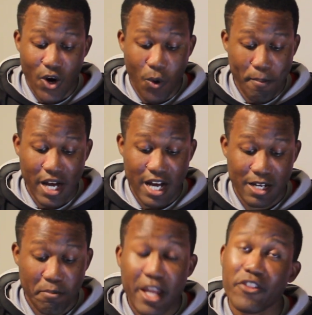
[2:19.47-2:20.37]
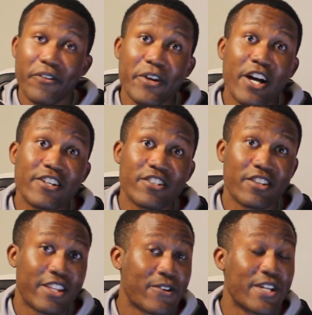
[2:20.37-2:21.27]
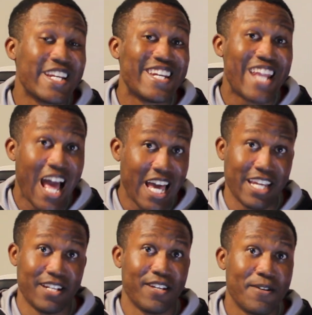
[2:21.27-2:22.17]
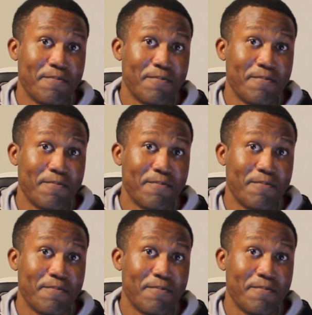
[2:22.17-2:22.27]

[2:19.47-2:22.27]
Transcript: Oman made 339.